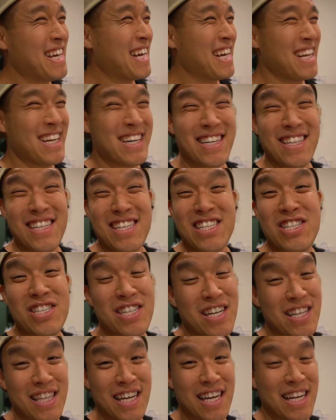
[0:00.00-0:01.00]
and all the
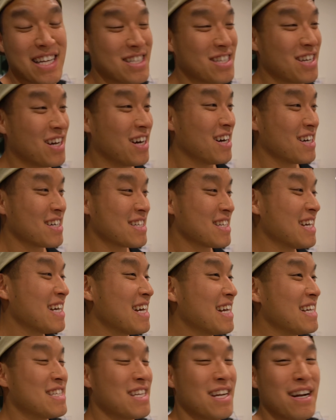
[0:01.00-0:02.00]
shit that he talked
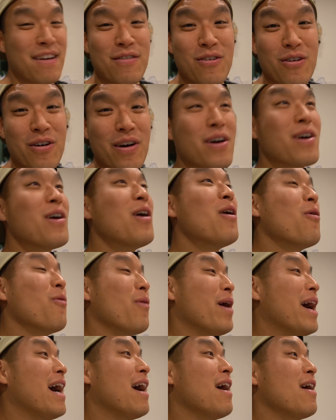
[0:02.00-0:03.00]
Instead of going,
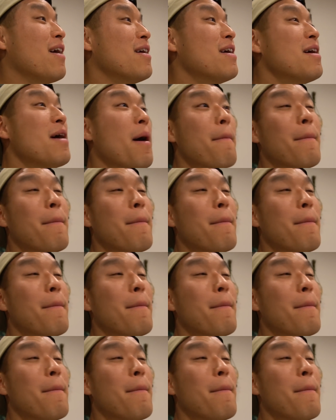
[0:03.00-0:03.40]
wow,